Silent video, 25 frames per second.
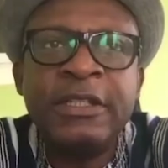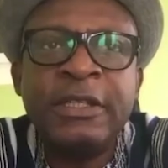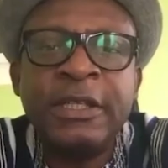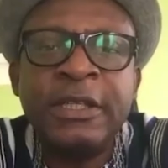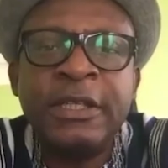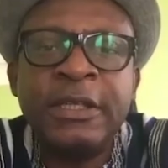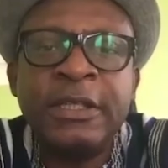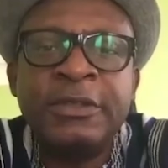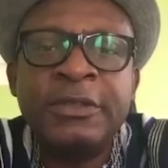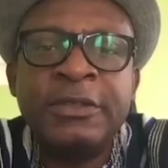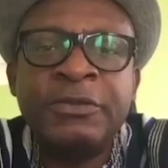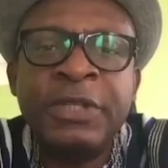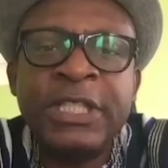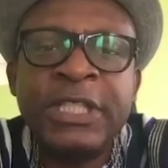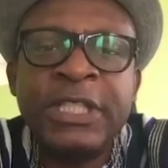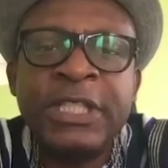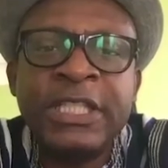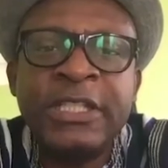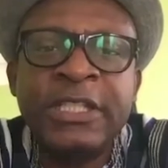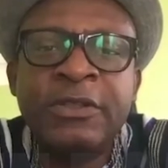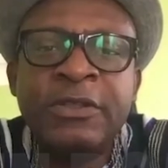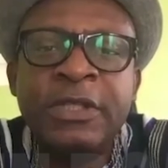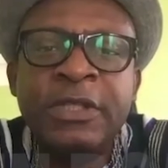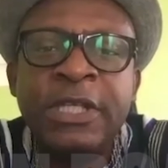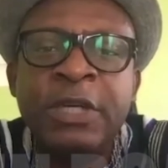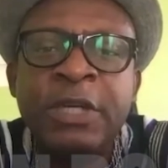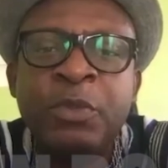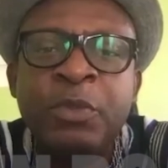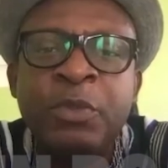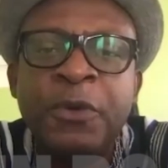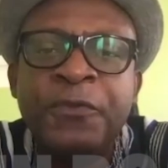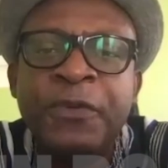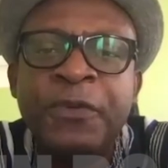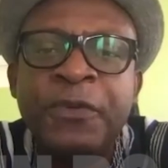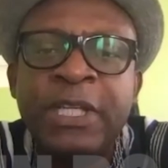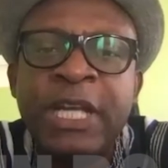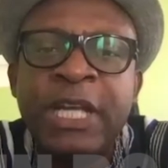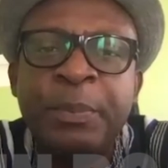Treating
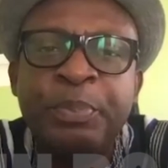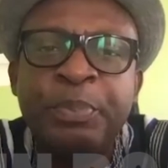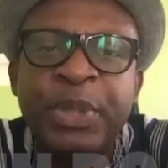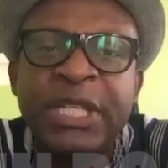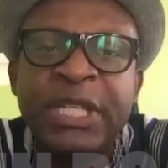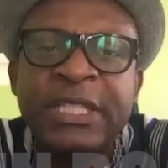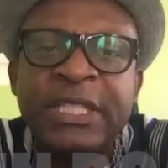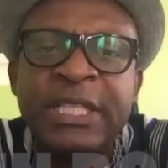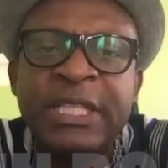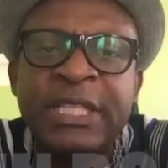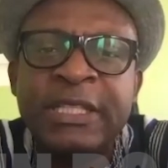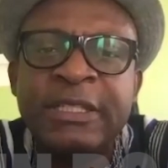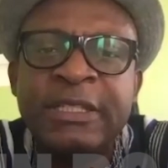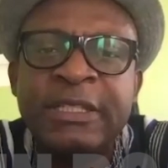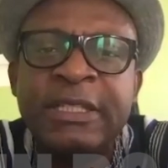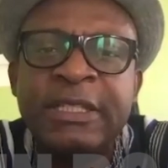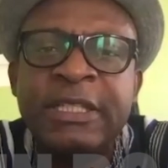hemophilia patients